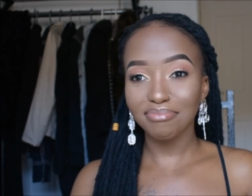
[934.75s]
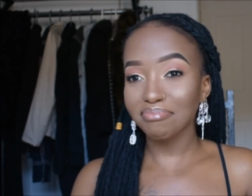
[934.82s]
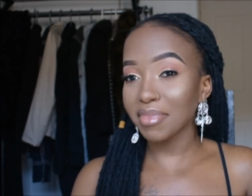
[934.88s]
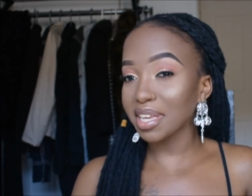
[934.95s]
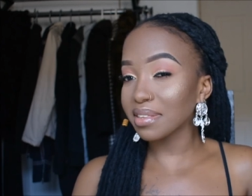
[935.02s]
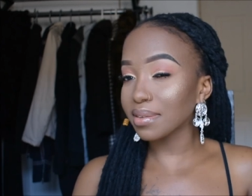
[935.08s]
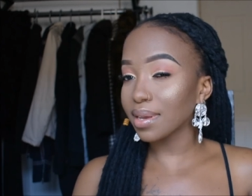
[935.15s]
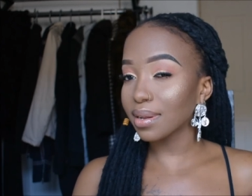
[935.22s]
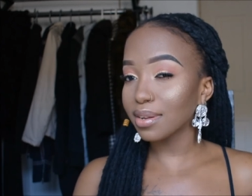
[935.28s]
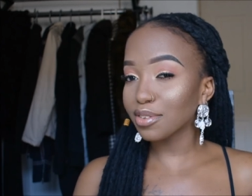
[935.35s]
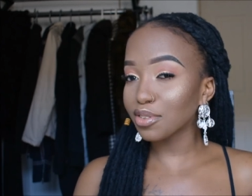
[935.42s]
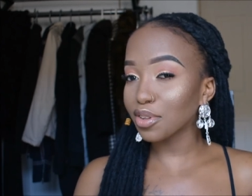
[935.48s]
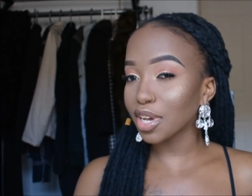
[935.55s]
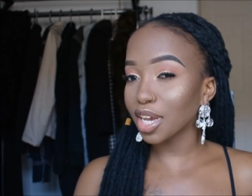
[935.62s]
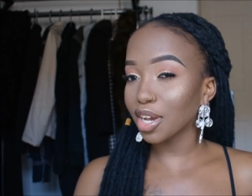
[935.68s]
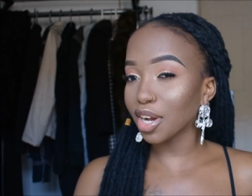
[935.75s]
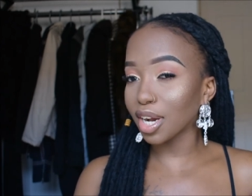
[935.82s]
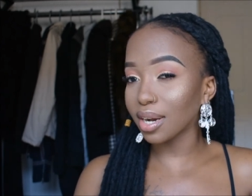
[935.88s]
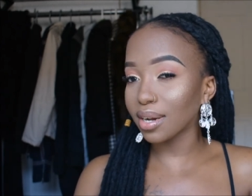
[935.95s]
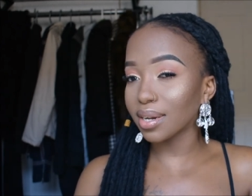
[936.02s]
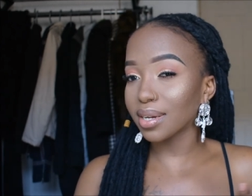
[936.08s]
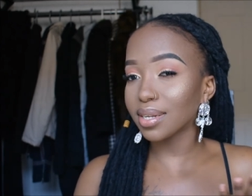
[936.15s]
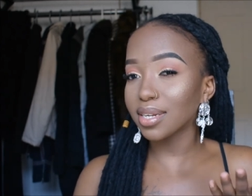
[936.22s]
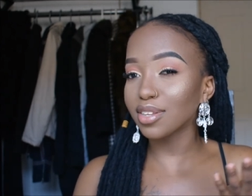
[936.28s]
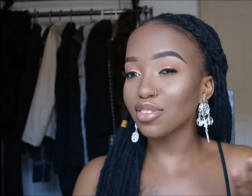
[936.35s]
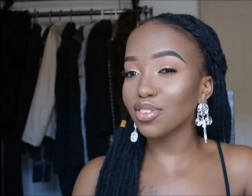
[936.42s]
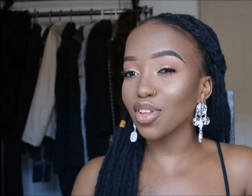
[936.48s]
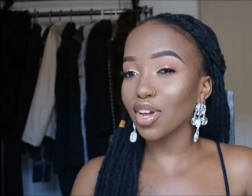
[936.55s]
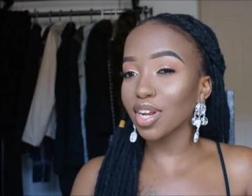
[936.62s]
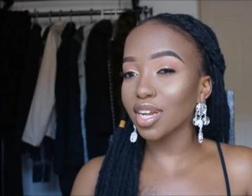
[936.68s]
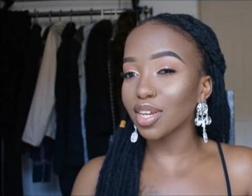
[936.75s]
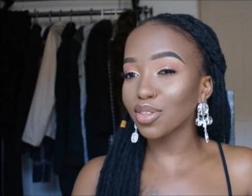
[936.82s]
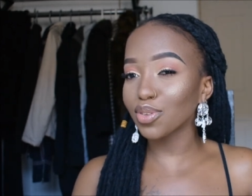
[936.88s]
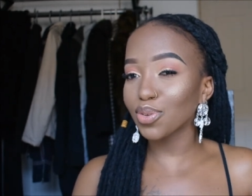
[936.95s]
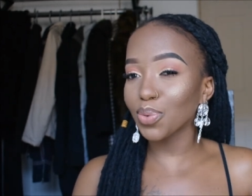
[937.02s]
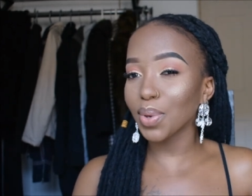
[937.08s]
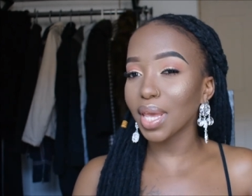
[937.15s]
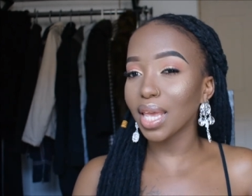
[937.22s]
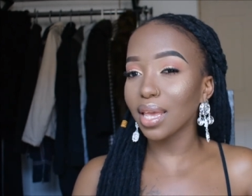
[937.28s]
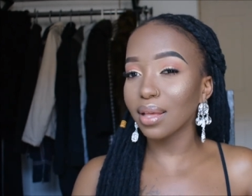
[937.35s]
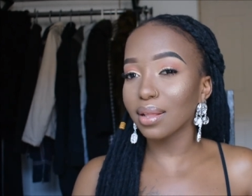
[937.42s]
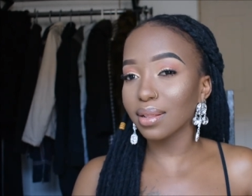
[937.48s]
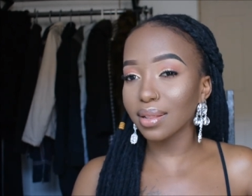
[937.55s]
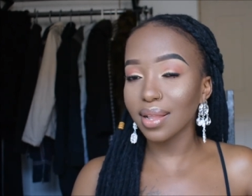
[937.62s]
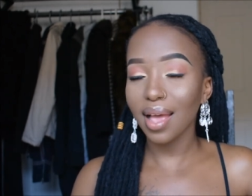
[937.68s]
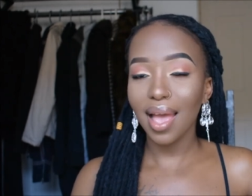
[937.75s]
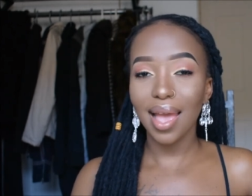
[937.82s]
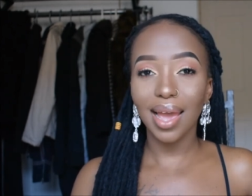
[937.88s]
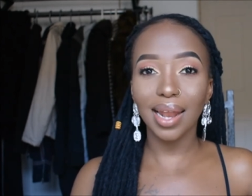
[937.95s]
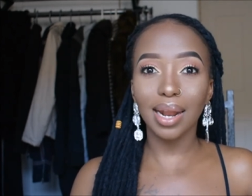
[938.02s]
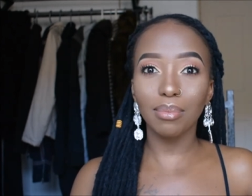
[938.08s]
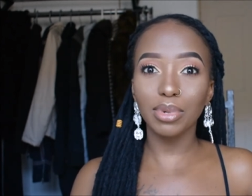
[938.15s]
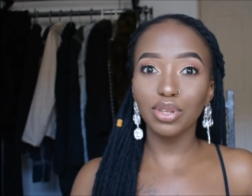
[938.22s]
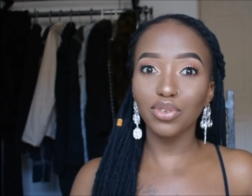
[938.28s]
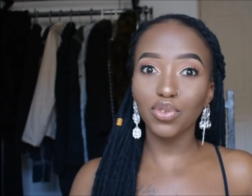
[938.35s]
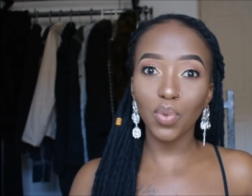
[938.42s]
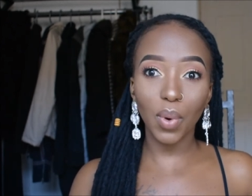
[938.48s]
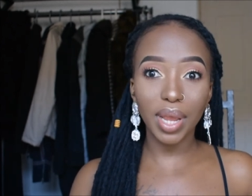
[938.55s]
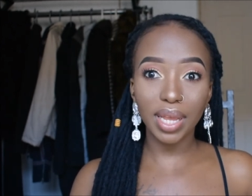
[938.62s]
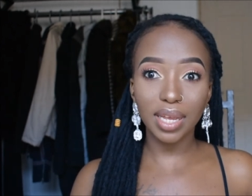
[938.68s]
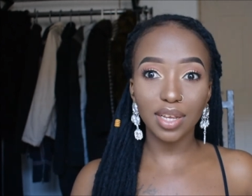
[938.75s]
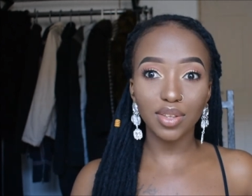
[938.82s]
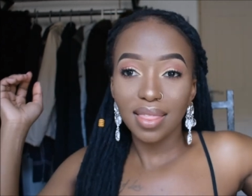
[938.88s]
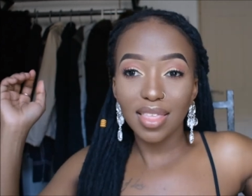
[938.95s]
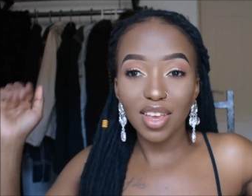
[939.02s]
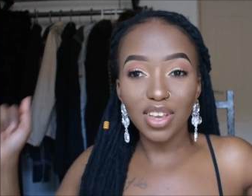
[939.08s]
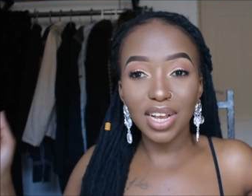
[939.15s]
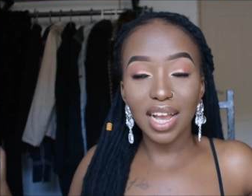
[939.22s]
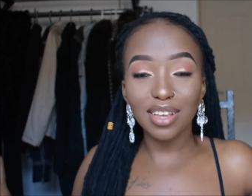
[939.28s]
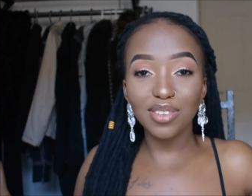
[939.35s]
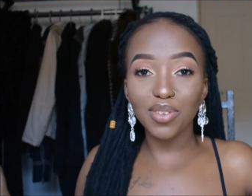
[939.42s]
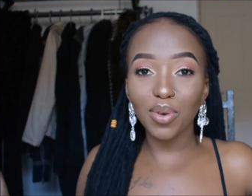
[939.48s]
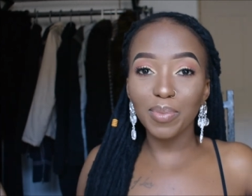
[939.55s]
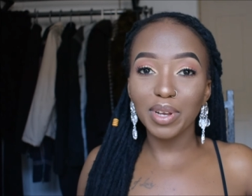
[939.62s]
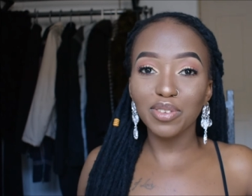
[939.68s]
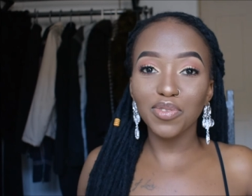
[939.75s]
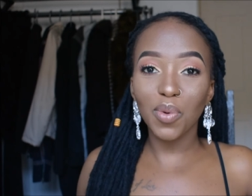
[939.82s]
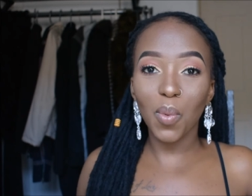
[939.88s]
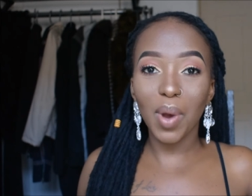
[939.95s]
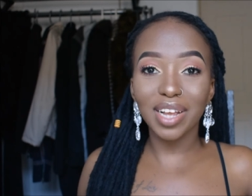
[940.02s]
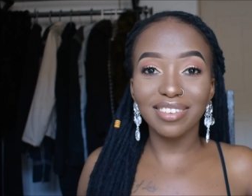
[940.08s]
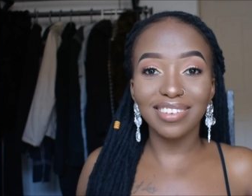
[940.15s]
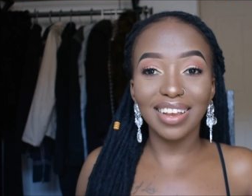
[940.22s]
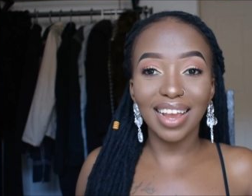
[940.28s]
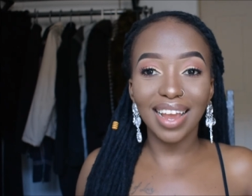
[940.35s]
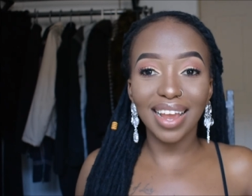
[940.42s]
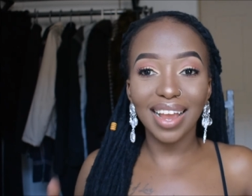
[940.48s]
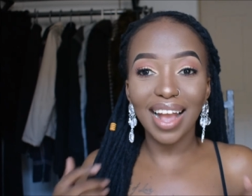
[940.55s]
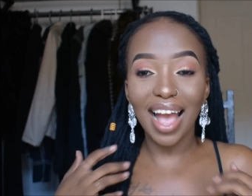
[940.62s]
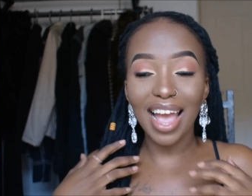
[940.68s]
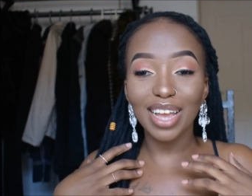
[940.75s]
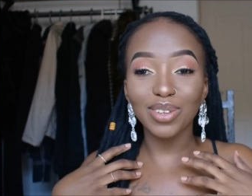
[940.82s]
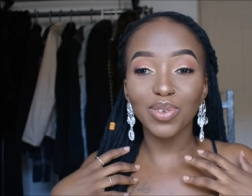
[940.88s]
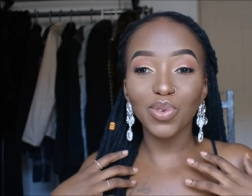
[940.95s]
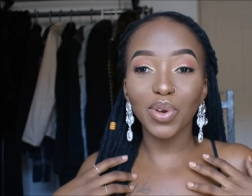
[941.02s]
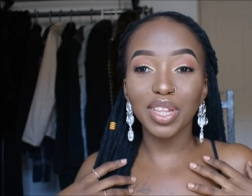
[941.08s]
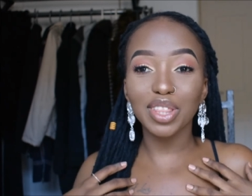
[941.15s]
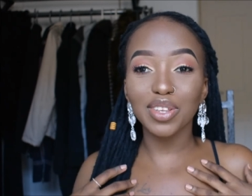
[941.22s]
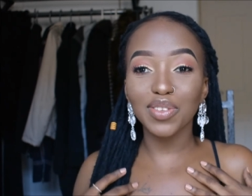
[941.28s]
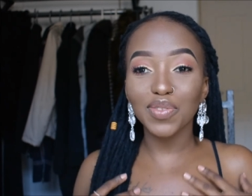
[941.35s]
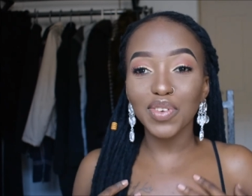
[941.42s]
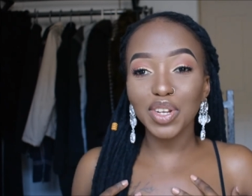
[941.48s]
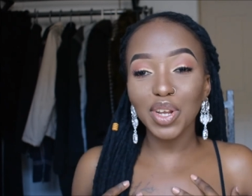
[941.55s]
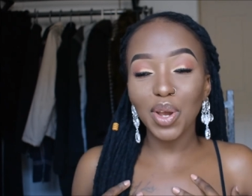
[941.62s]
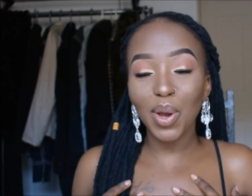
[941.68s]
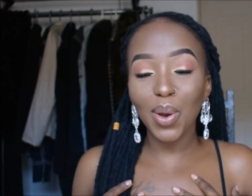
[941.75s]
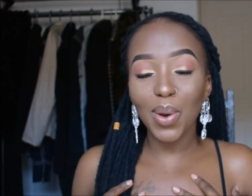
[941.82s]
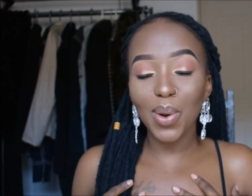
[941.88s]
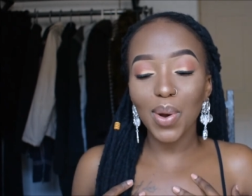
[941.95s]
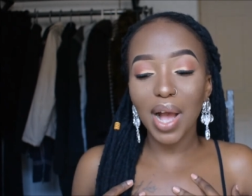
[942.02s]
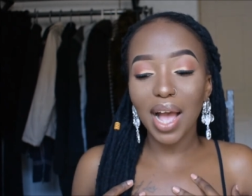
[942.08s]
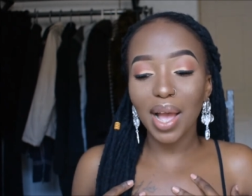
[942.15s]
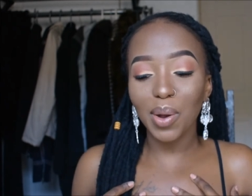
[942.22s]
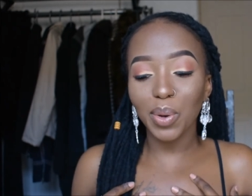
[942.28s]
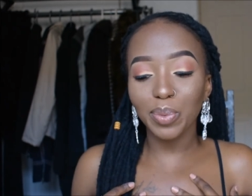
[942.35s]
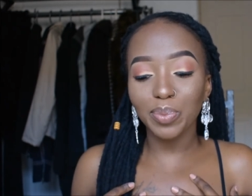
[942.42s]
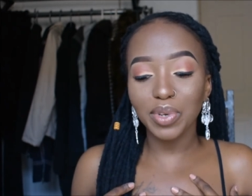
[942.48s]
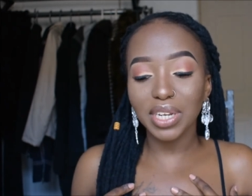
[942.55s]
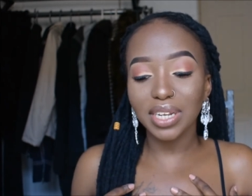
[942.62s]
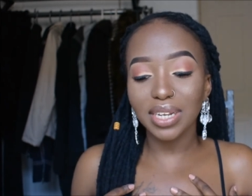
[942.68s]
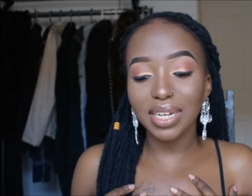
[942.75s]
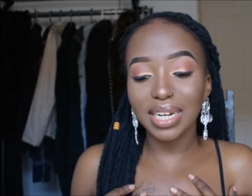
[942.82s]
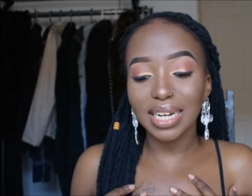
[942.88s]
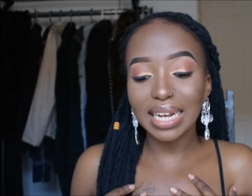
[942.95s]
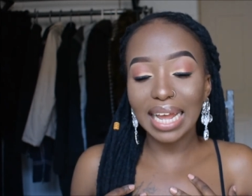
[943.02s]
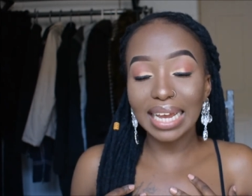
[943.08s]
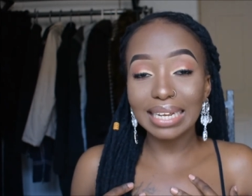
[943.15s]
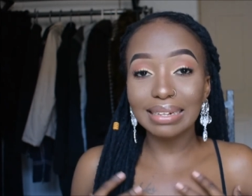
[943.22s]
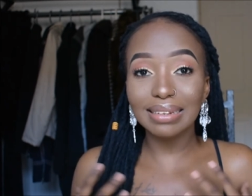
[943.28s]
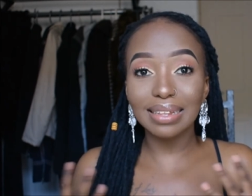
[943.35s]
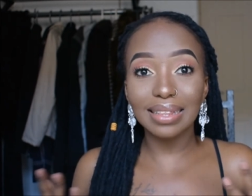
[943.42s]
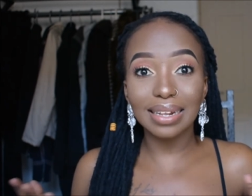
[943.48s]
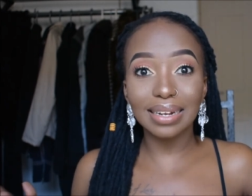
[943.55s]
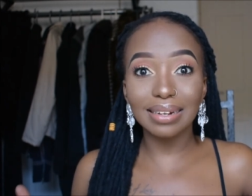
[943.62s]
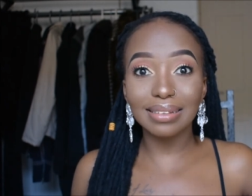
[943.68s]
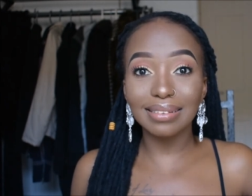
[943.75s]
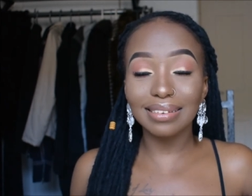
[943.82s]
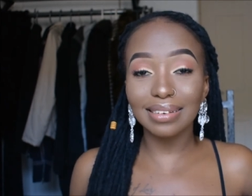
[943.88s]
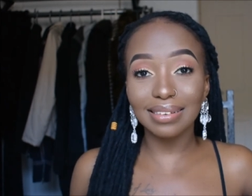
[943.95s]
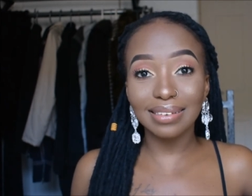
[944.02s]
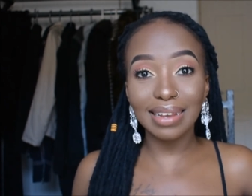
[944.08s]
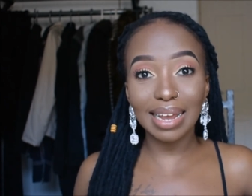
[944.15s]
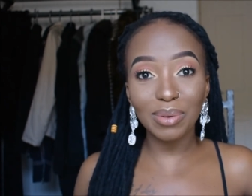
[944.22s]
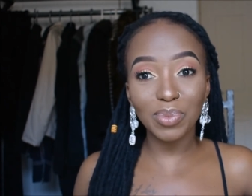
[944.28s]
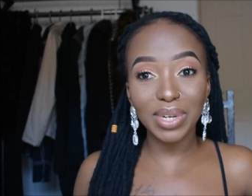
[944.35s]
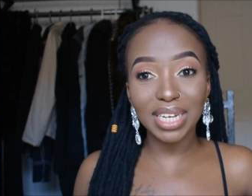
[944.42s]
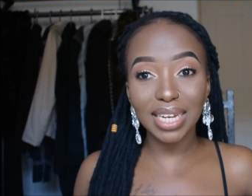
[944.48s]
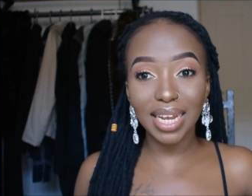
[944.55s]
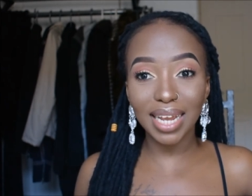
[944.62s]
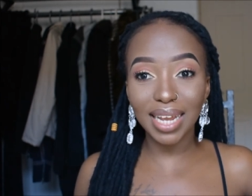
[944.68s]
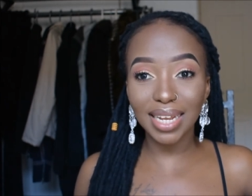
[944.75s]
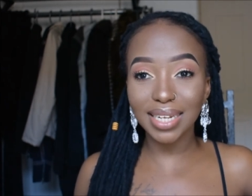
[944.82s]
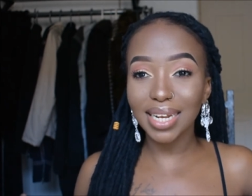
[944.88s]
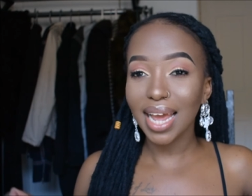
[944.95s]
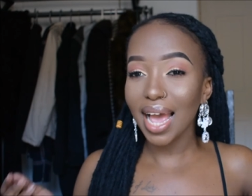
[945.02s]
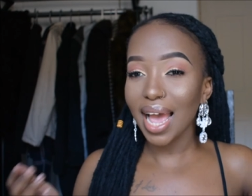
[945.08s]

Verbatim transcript: my skin is looking good it's starting to heal and I'm enjoying it thank you guys so much for watching I enjoyed this video I hope you liked the little chit chat we did